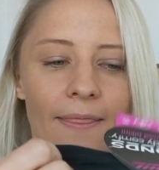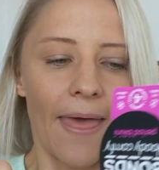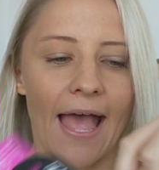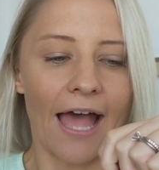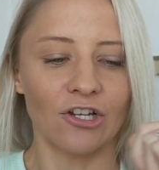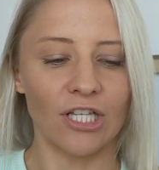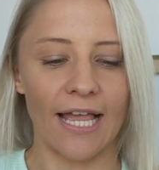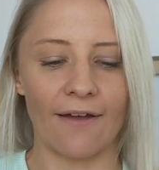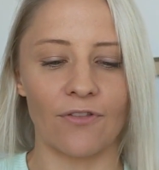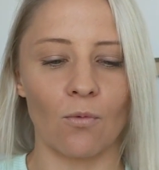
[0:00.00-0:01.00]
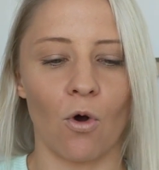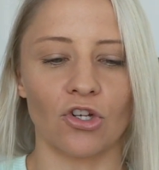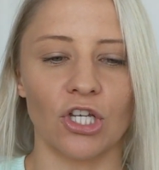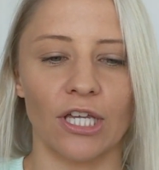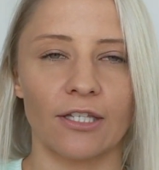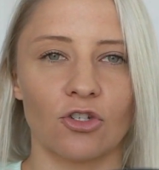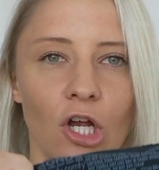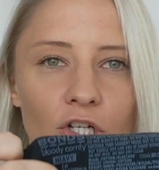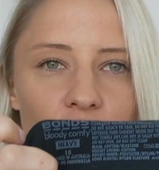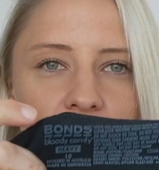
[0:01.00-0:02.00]
They actually have the washing
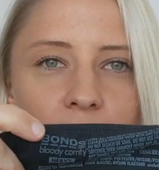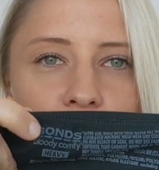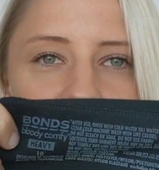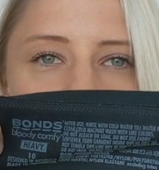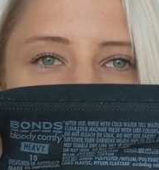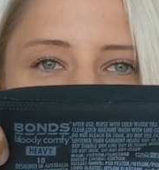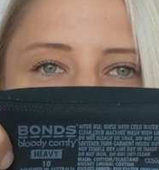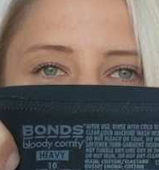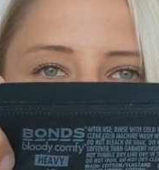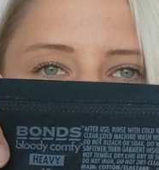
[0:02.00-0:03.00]
instructions printed